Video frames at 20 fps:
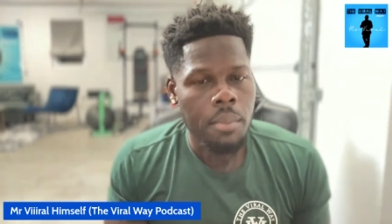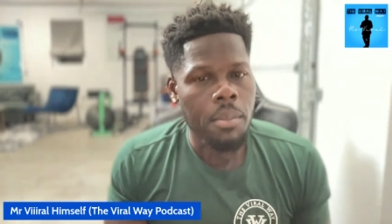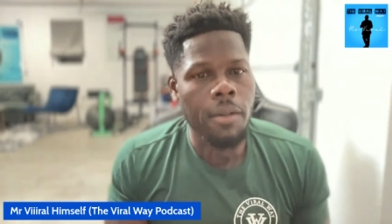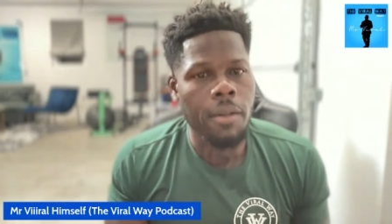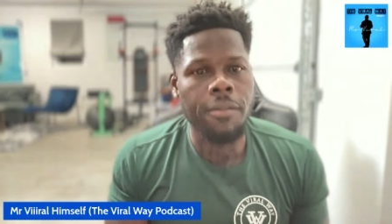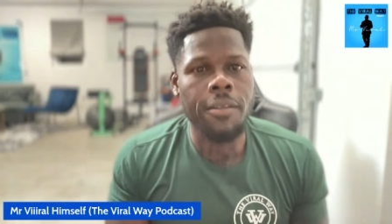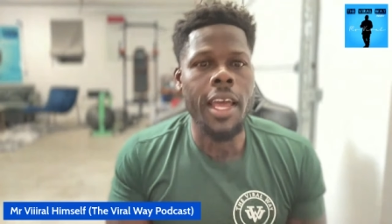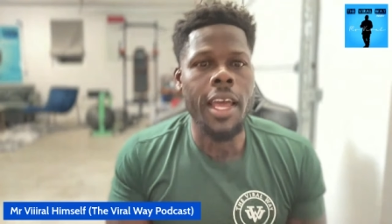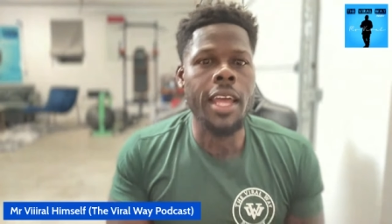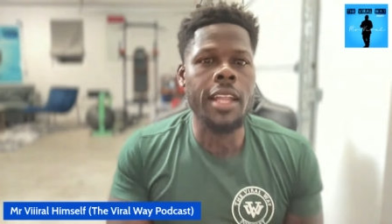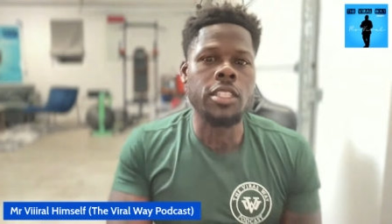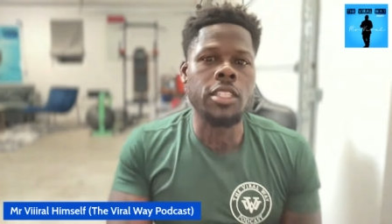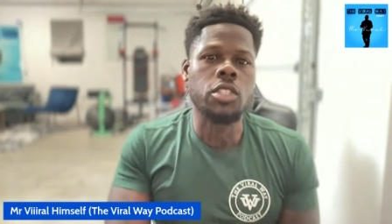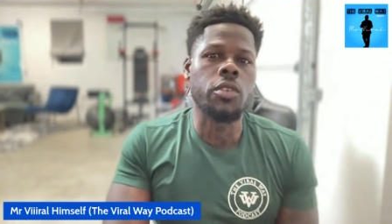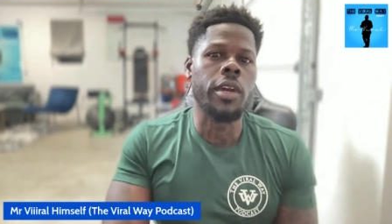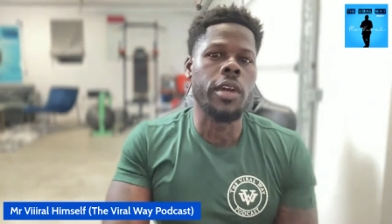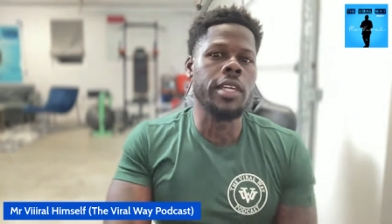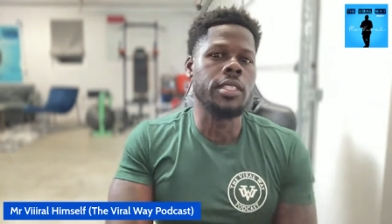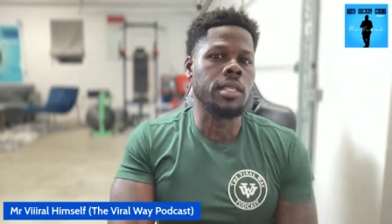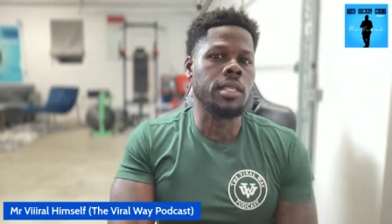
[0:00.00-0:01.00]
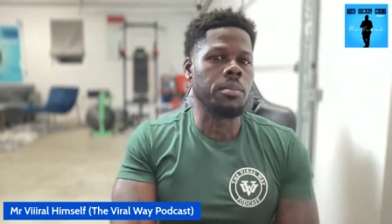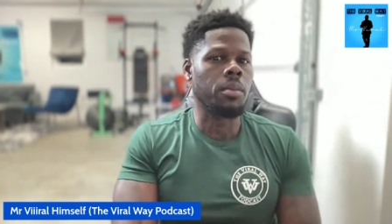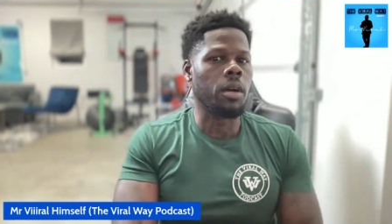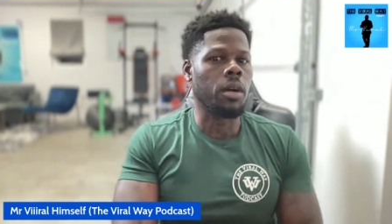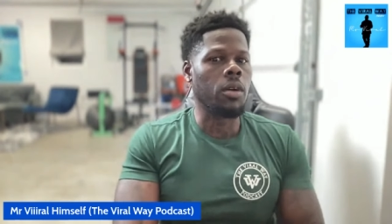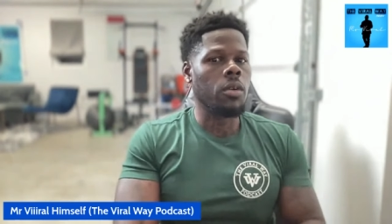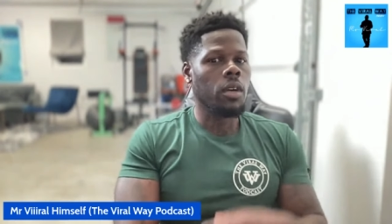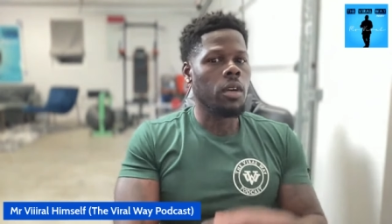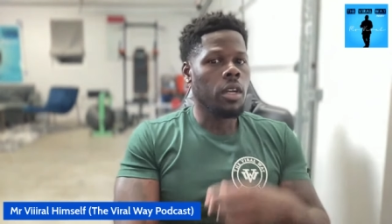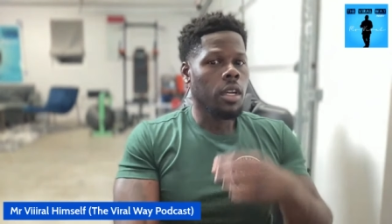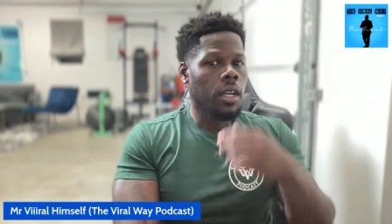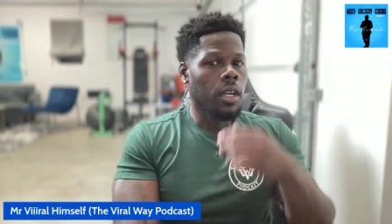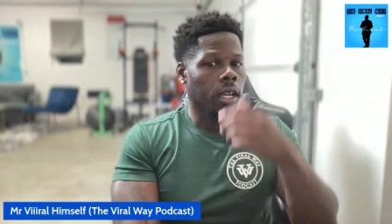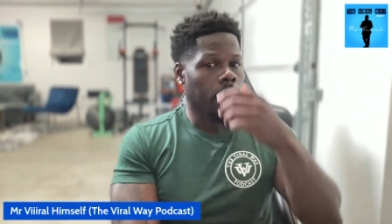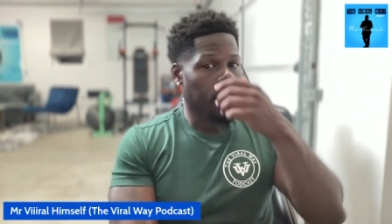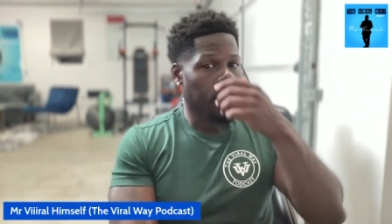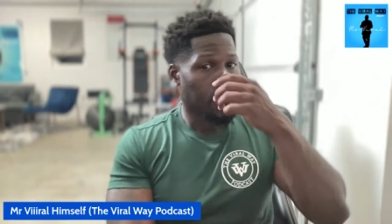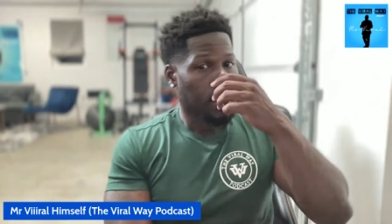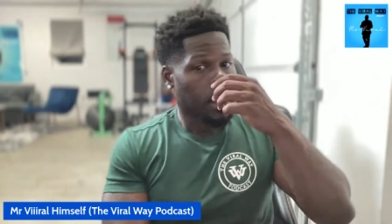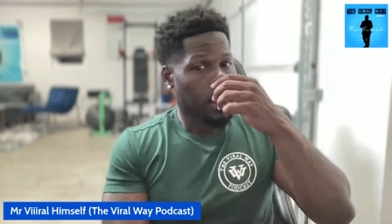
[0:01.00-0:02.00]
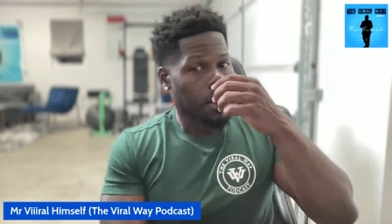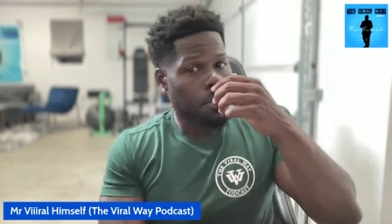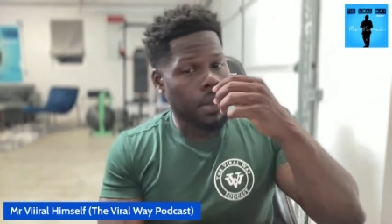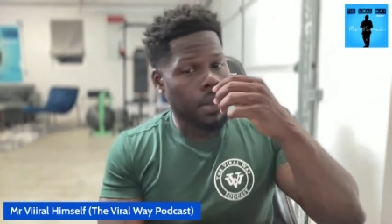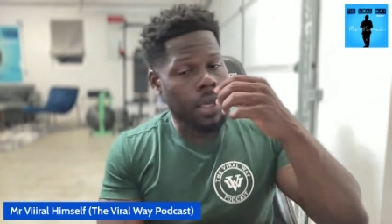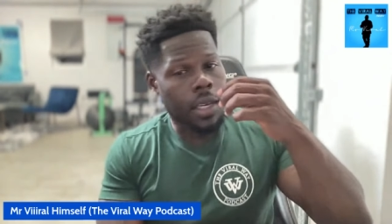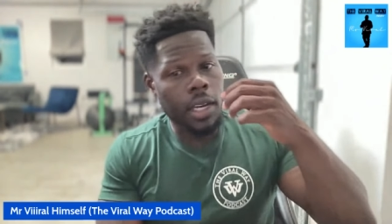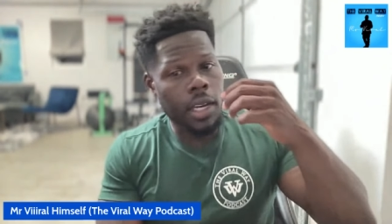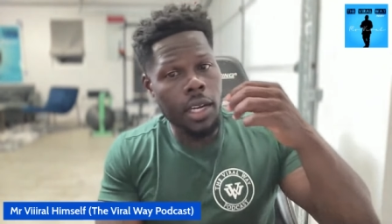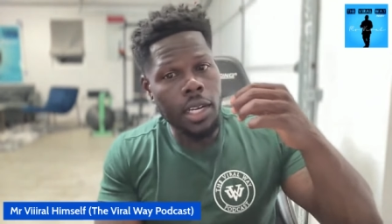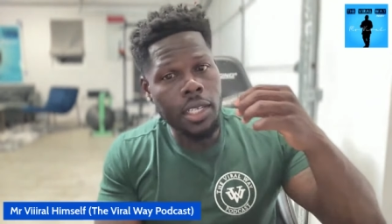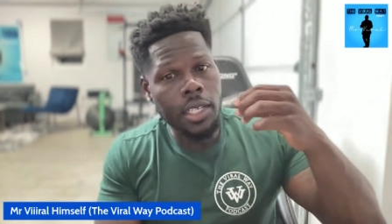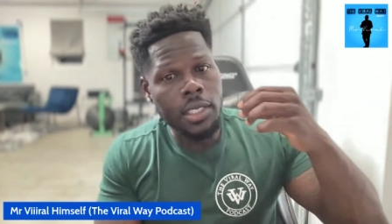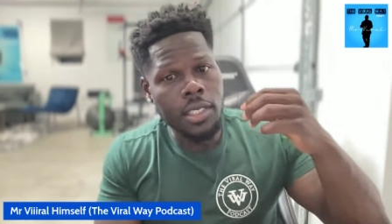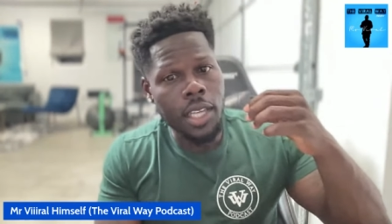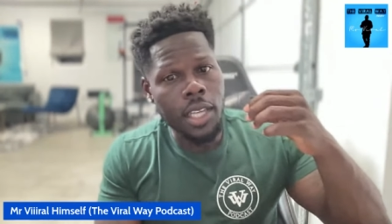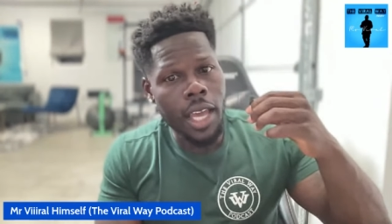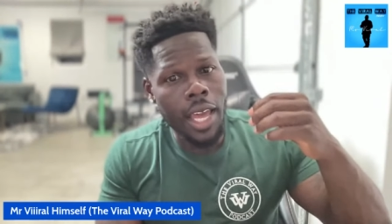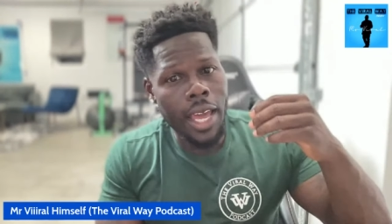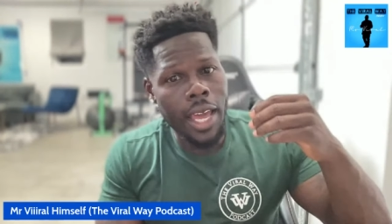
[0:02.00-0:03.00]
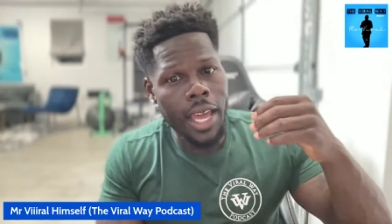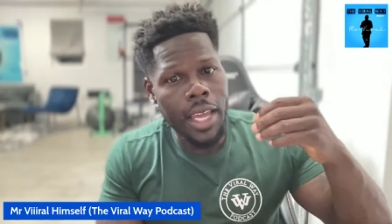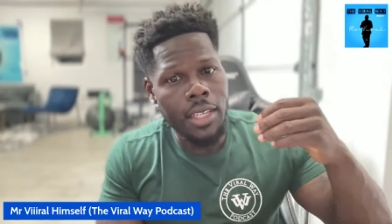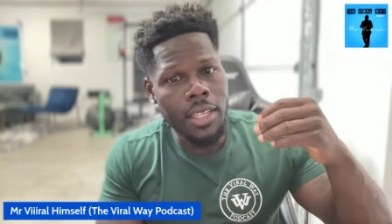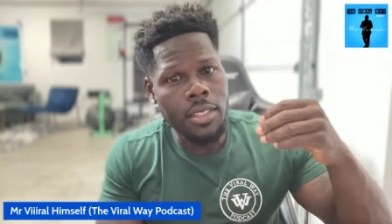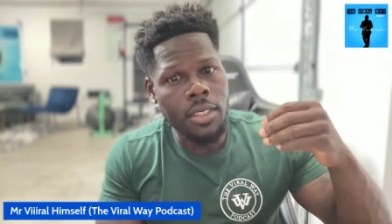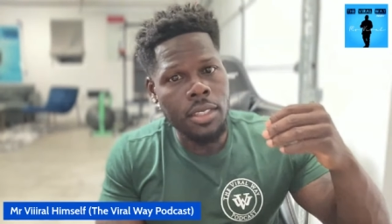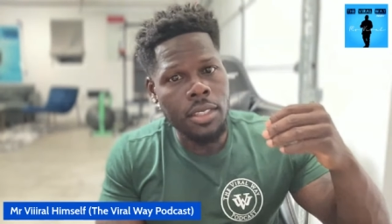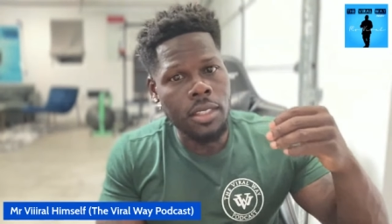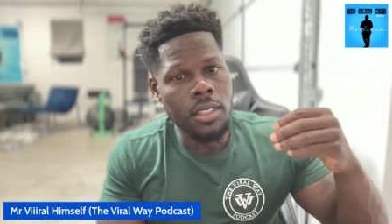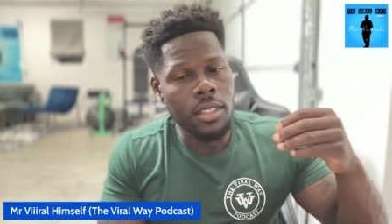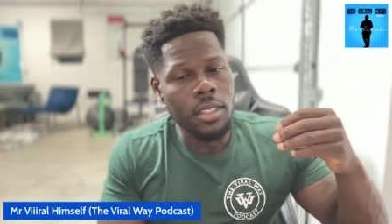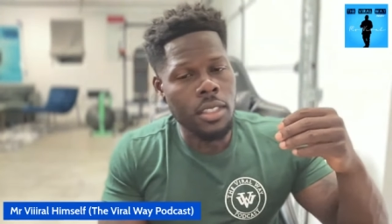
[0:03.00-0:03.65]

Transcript: But Vlad is crazy, bro, because as